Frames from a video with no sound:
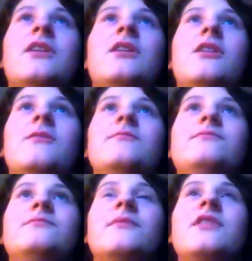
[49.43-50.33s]

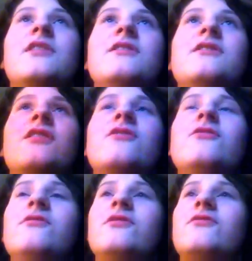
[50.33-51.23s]
Instead of
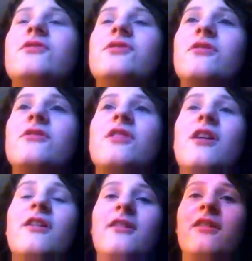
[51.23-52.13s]
doing this retarded
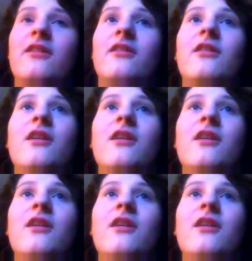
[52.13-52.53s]
idea,